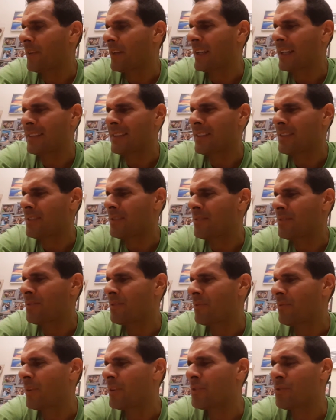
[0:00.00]
I think I said,
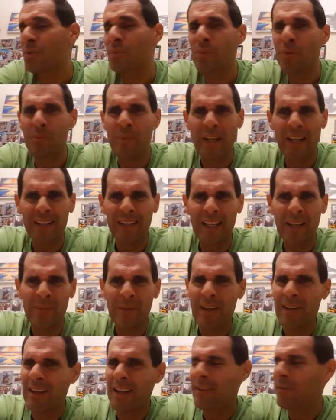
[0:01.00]
well, Superbad
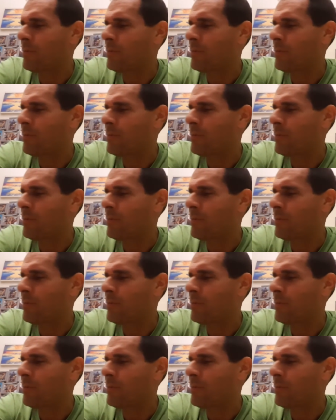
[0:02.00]
came out.